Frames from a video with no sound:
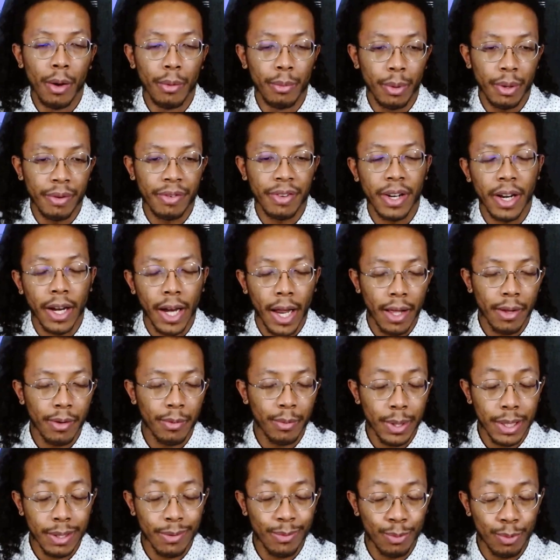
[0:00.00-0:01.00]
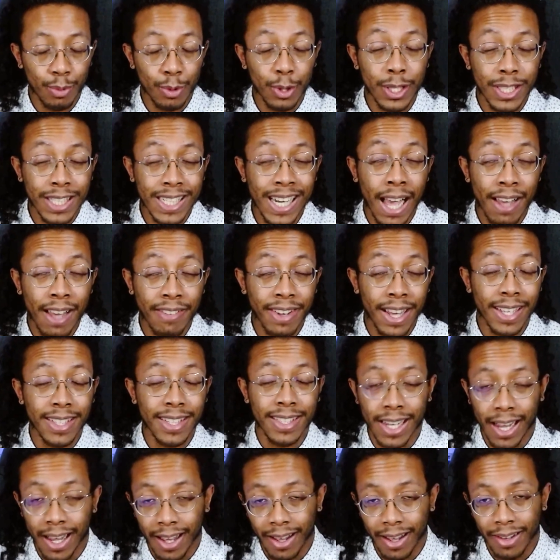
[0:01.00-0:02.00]
We wouldn't have had
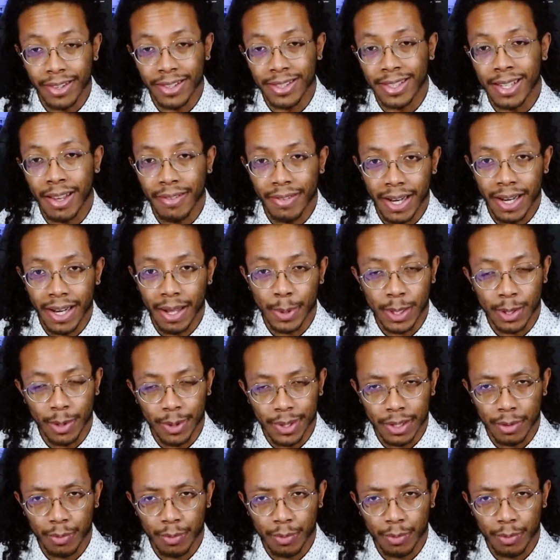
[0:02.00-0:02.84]
the other seven episodes.